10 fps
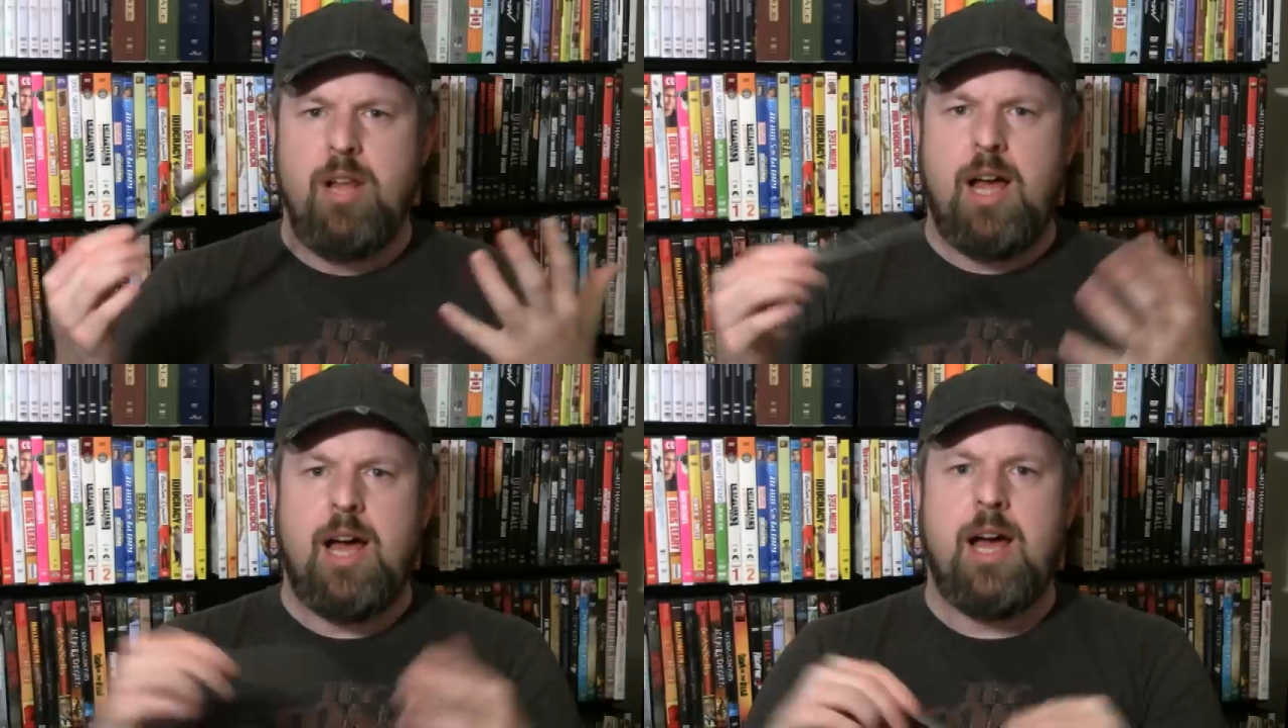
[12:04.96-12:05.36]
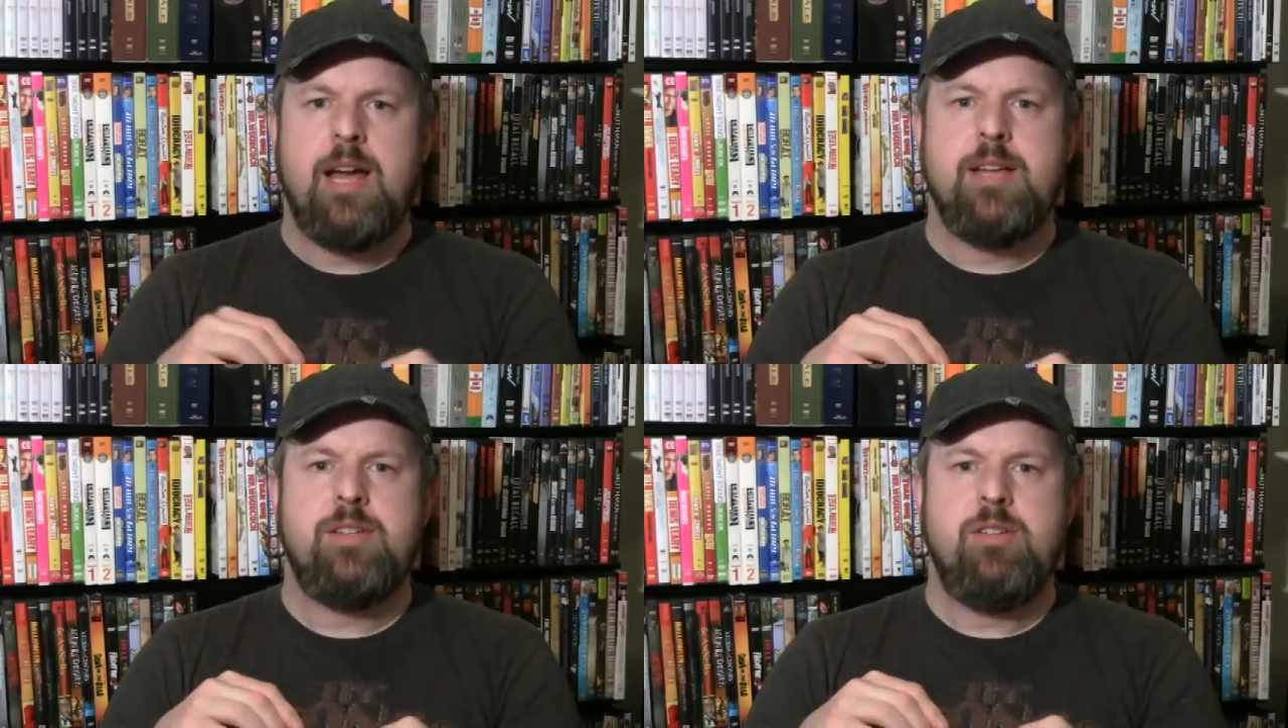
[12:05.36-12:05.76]

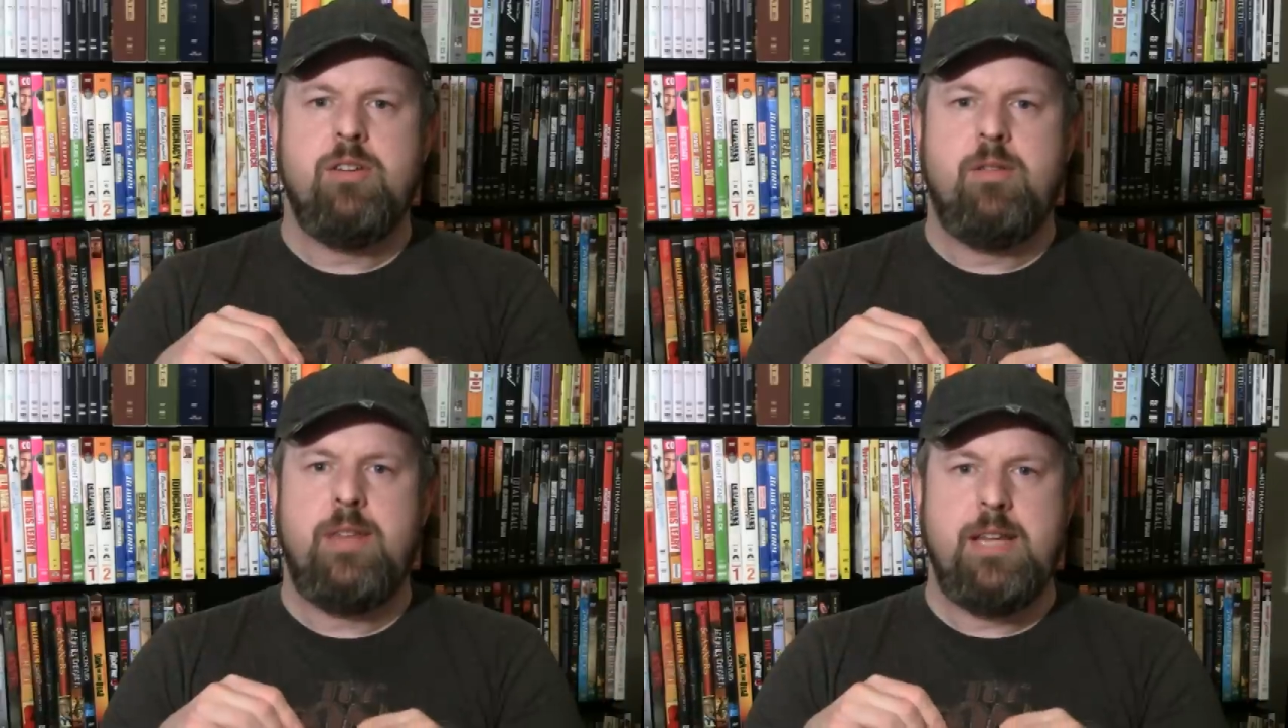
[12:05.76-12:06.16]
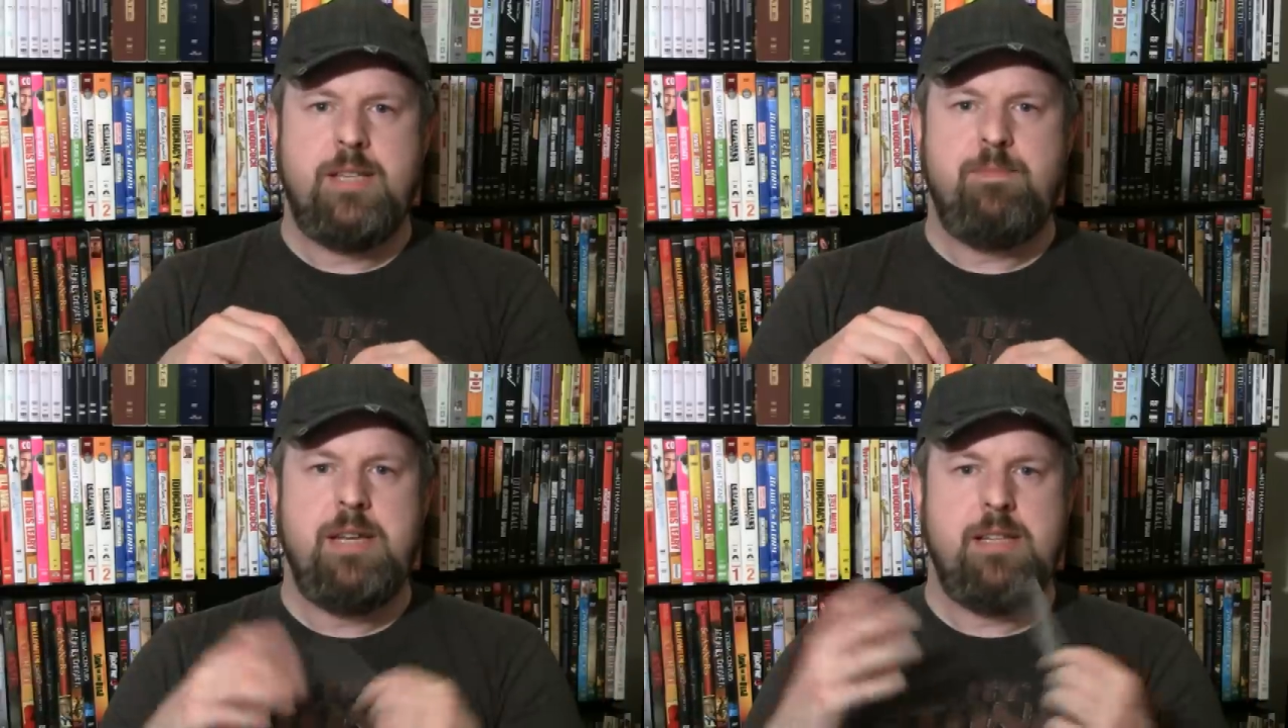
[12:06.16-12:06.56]
eyes, you know, and
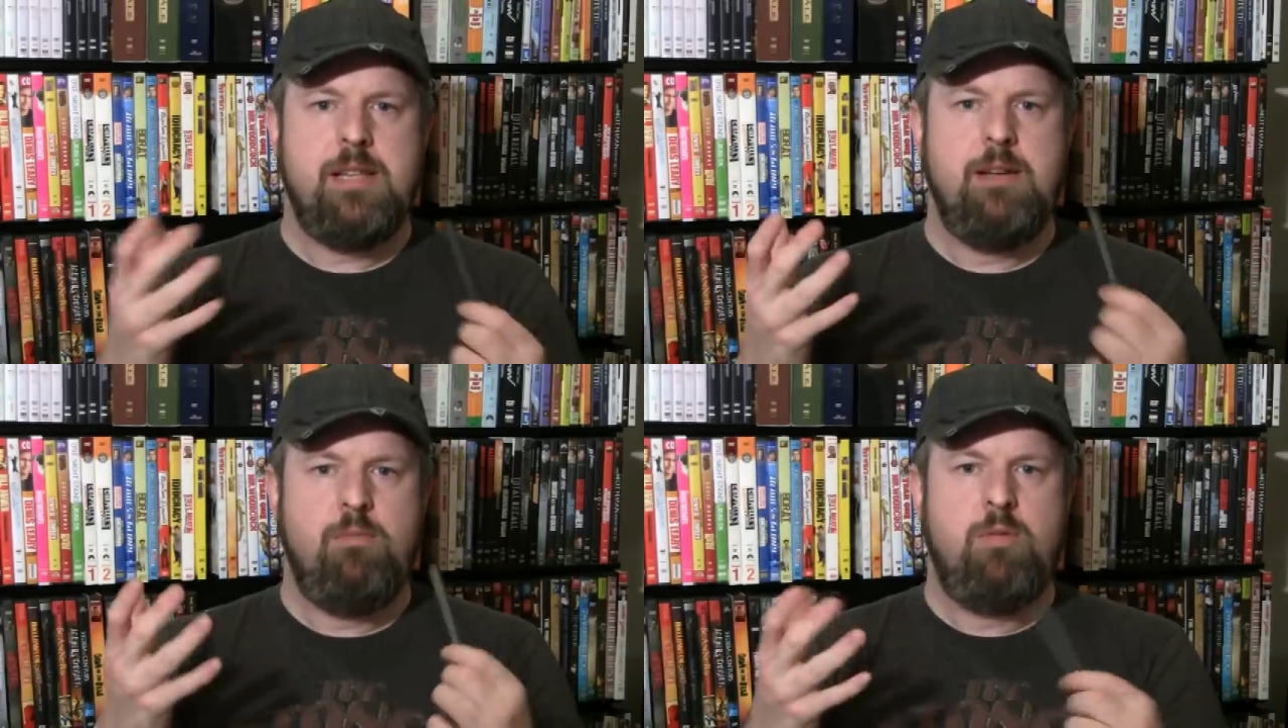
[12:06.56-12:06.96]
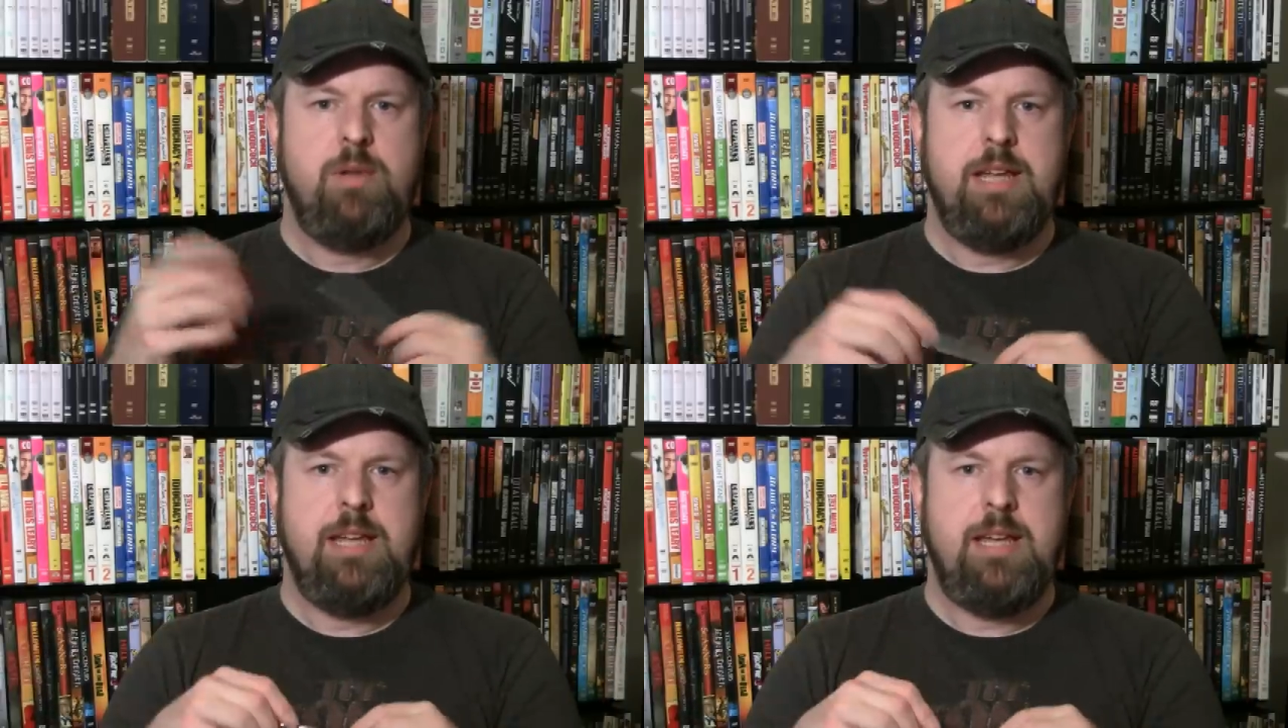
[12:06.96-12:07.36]
that's basically what
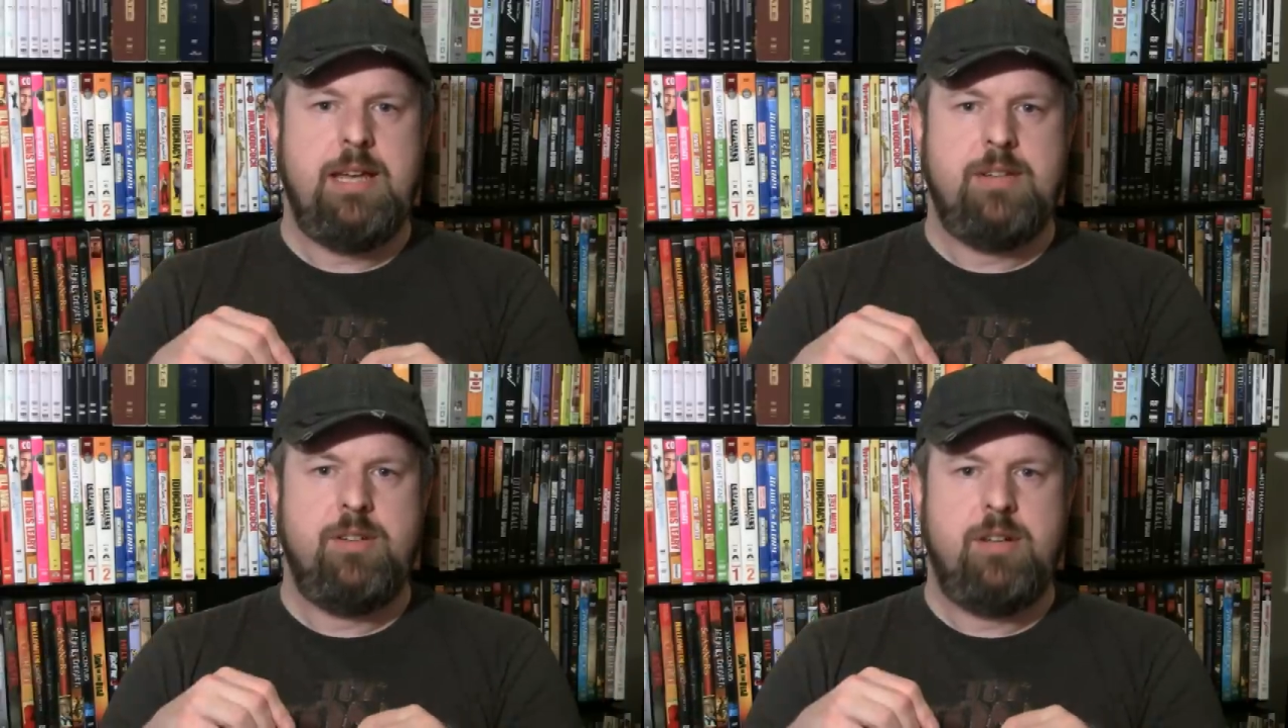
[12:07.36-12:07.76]
we get,